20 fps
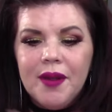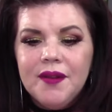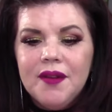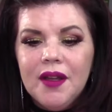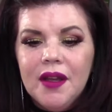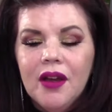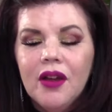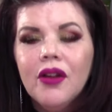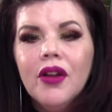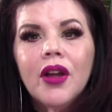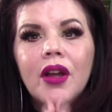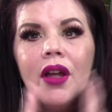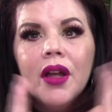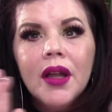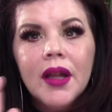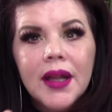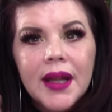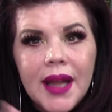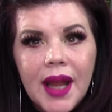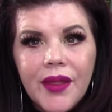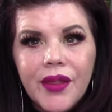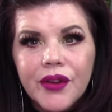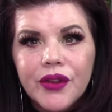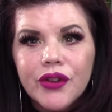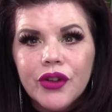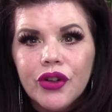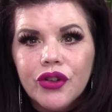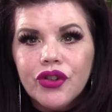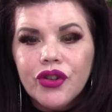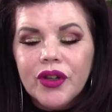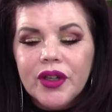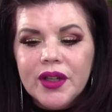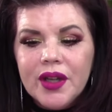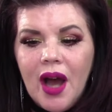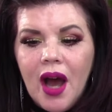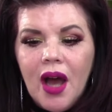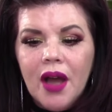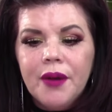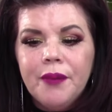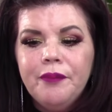big deal. Get the surgery
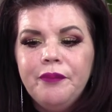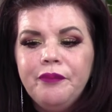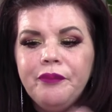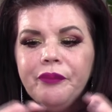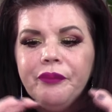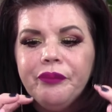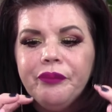done.